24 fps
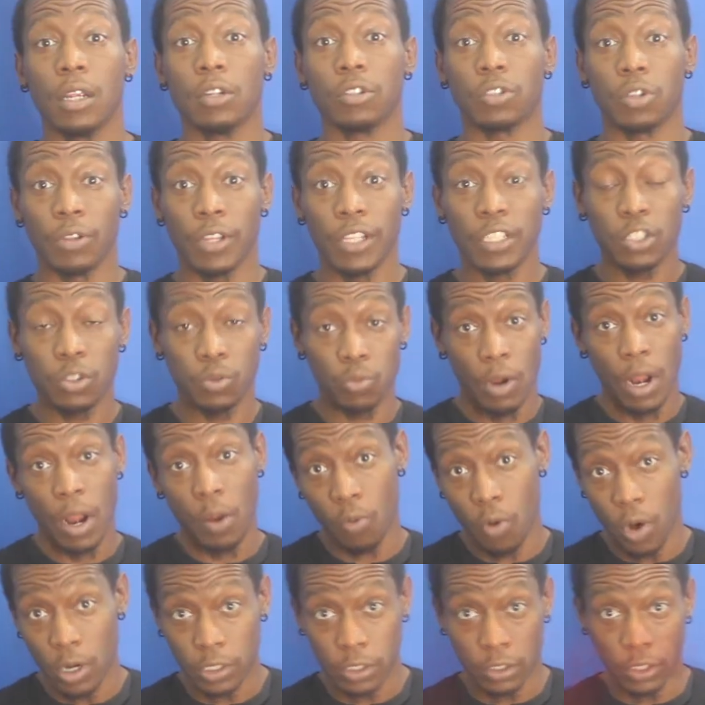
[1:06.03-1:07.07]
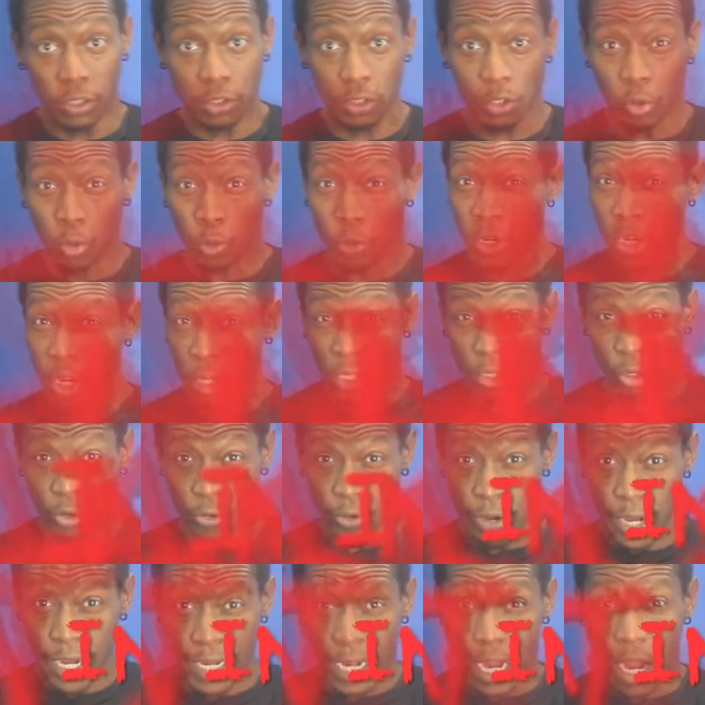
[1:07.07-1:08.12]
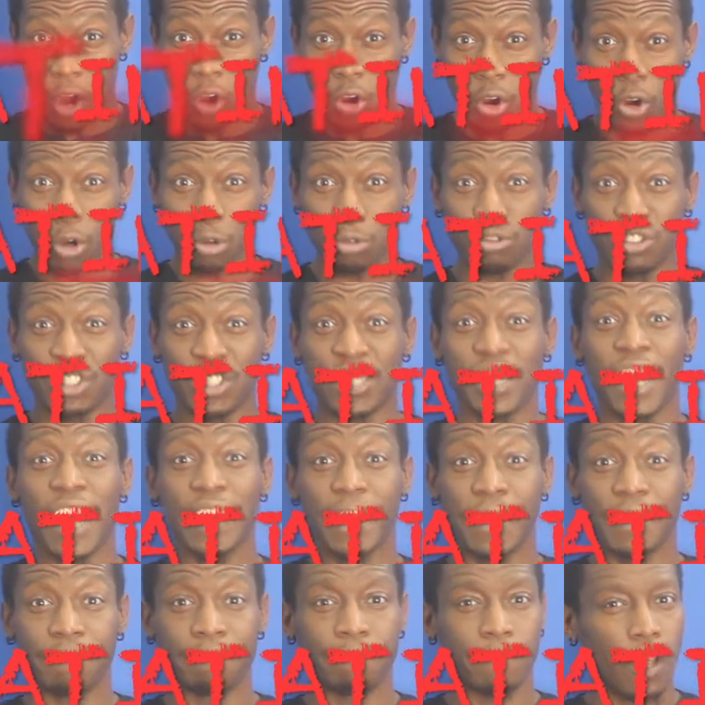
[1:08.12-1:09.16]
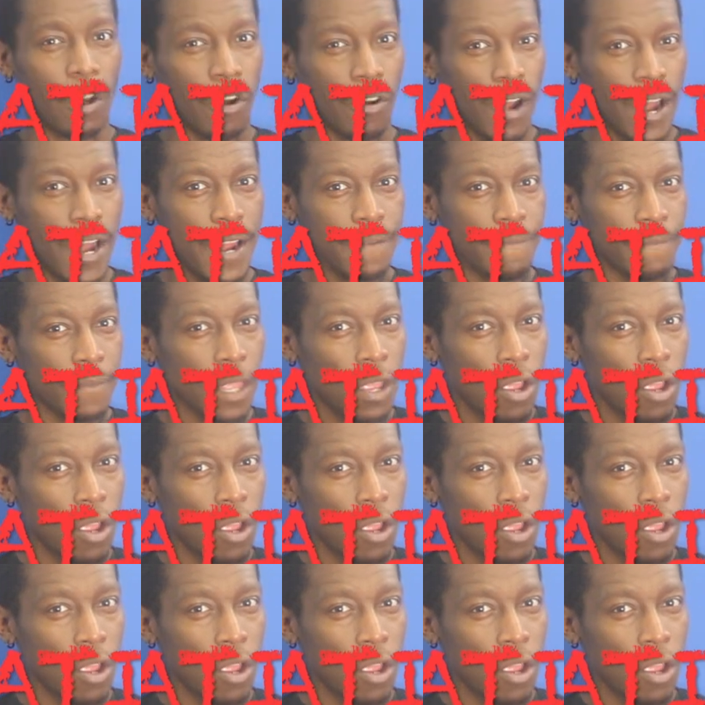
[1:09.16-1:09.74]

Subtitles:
So this is what I want you to do. We're going to create our own setting, all right?